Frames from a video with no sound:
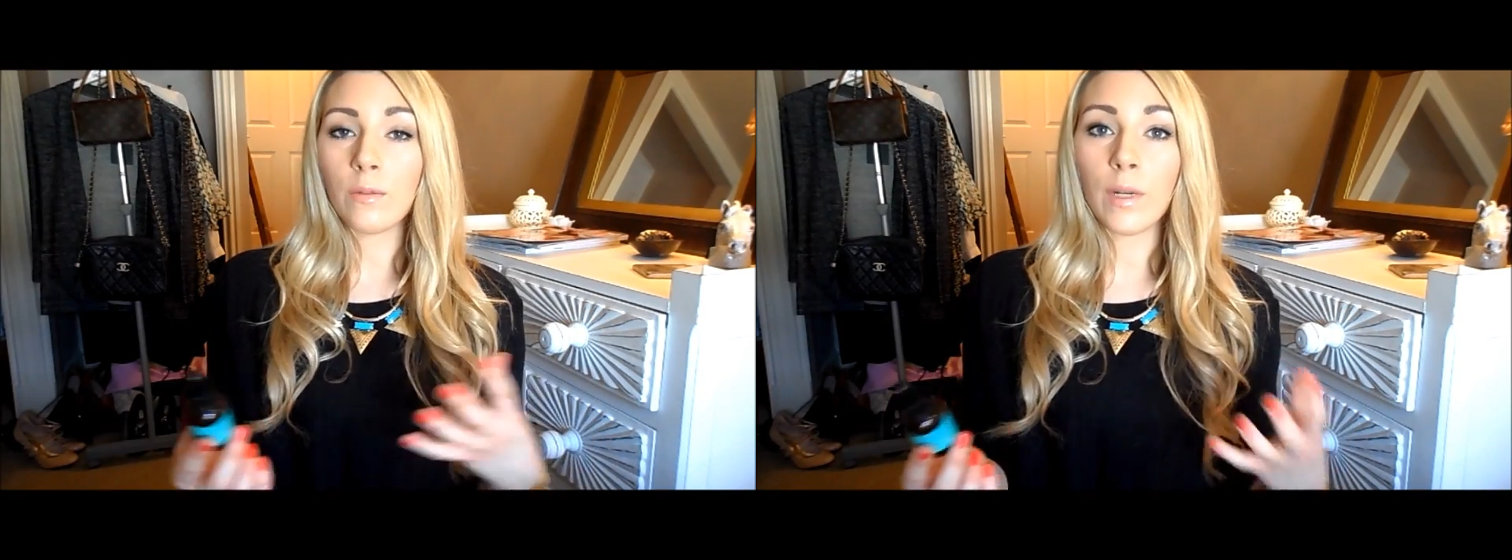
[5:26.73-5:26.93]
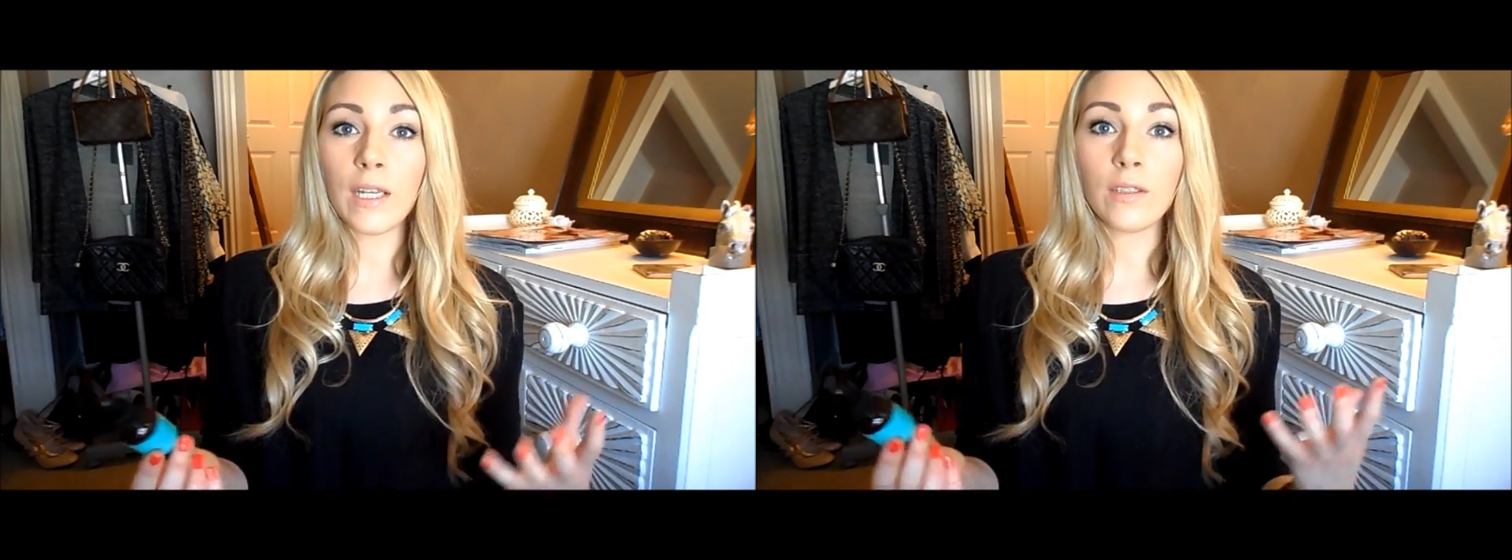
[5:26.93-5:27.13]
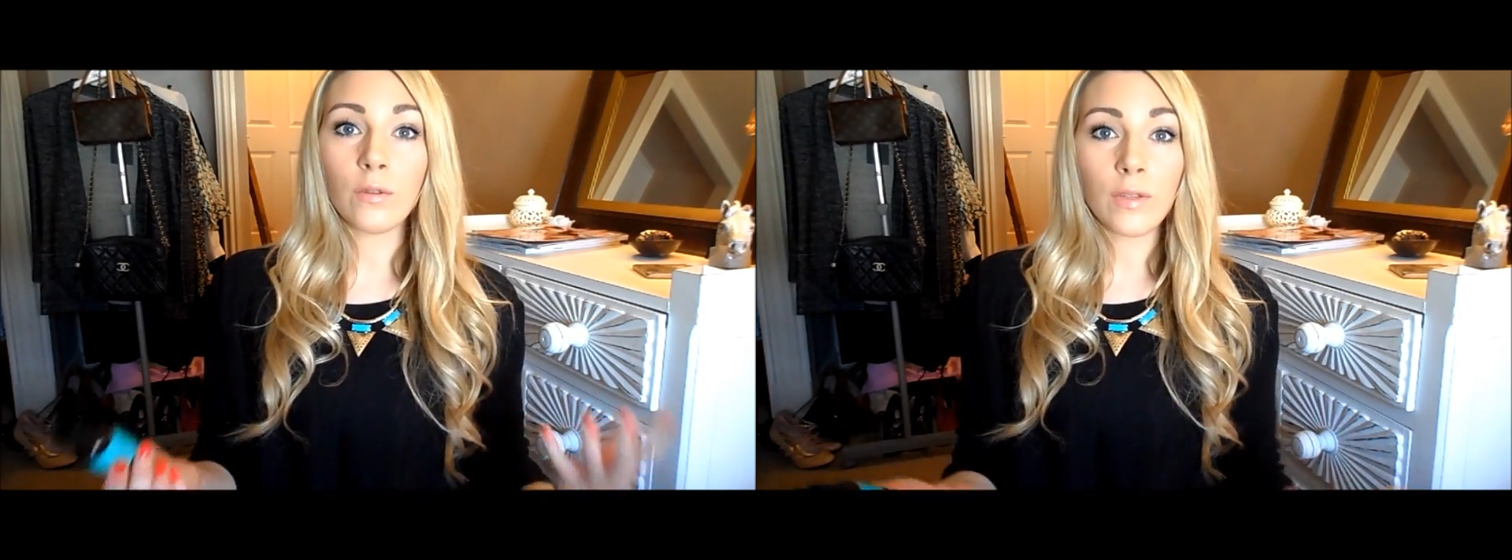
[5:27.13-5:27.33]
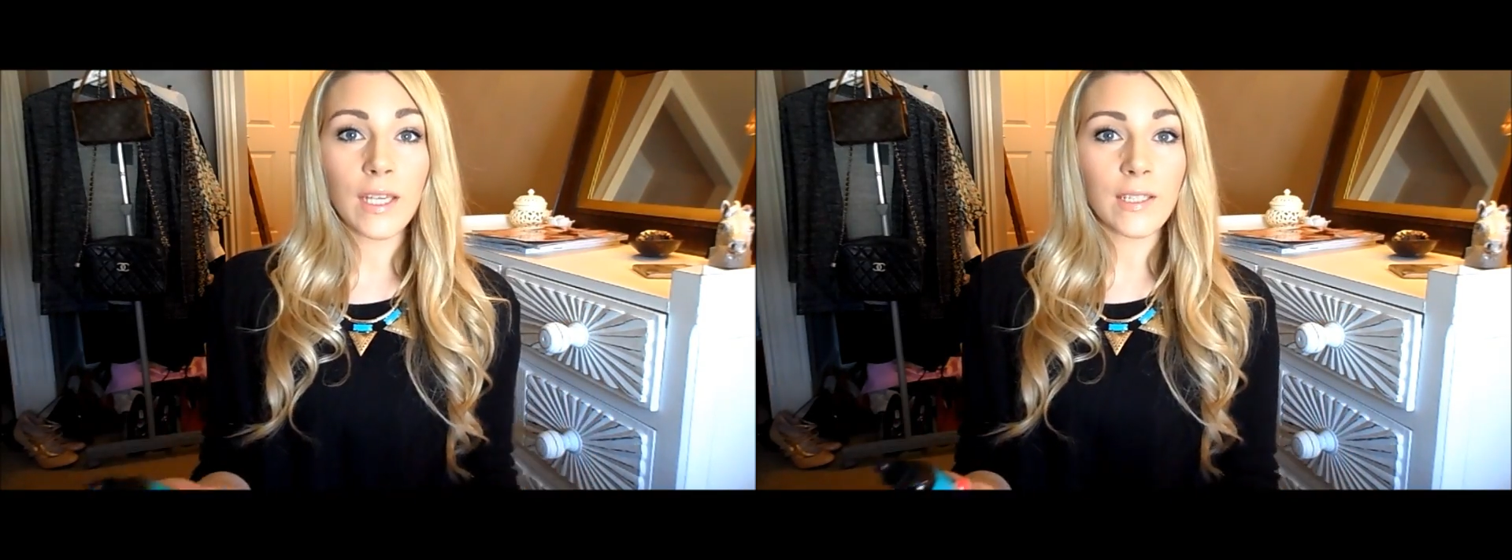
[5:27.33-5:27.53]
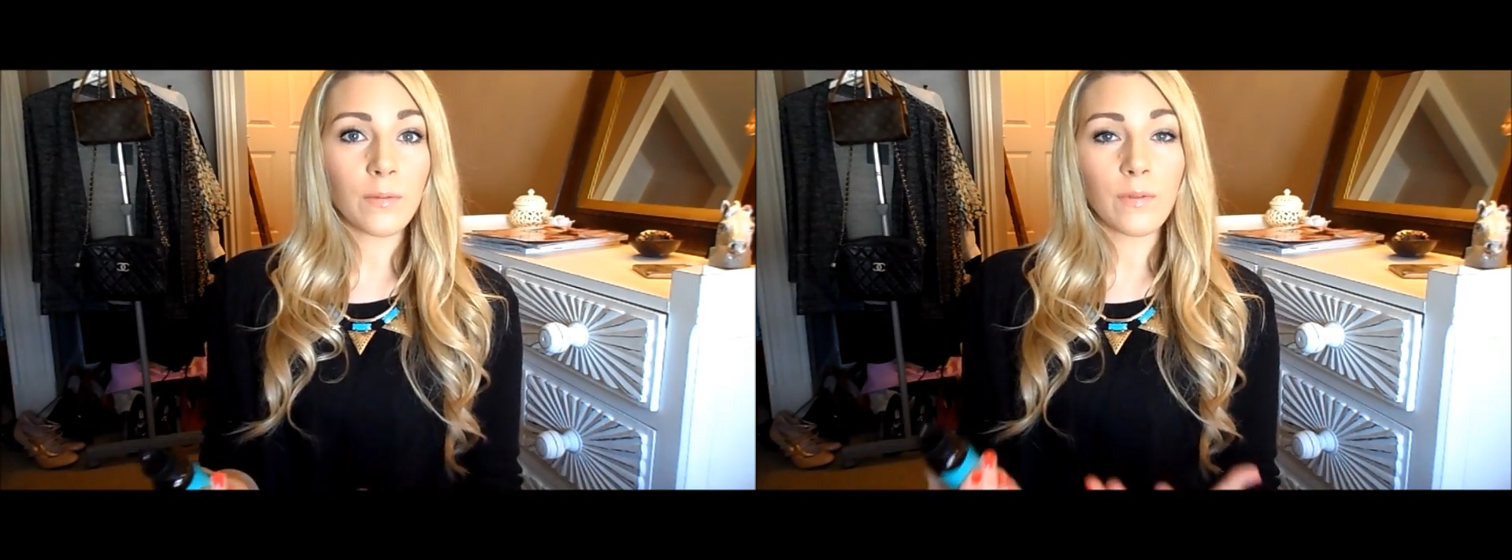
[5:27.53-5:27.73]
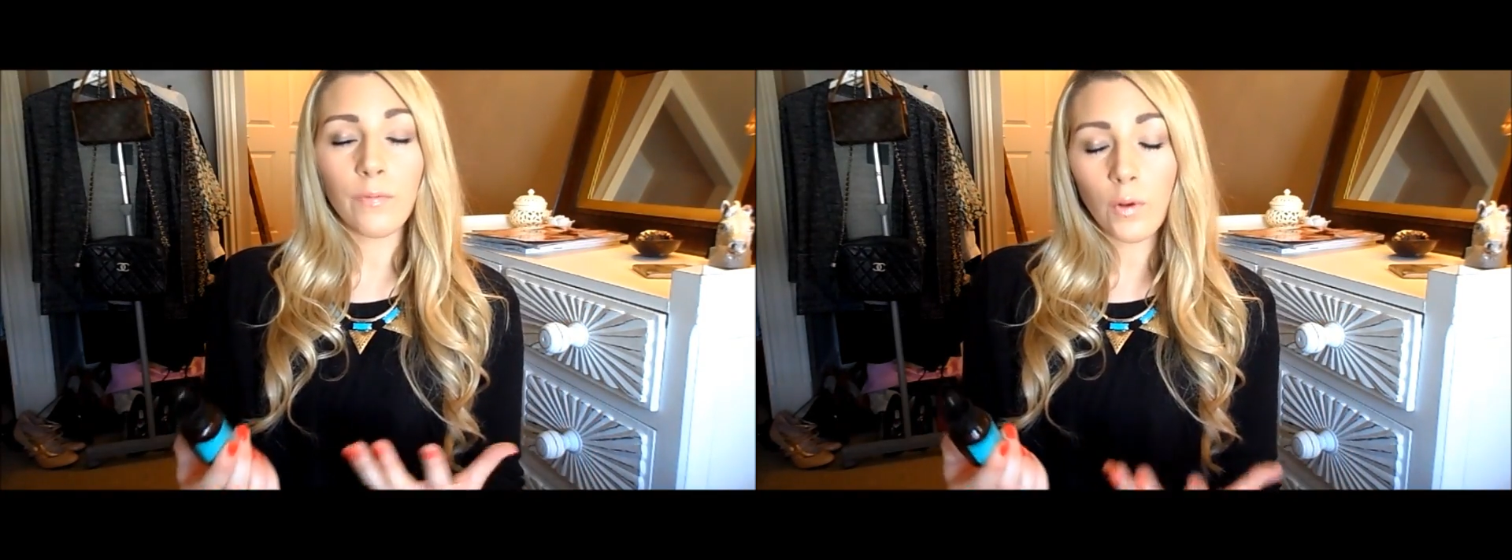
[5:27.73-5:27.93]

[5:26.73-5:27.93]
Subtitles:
So when I saw this, it was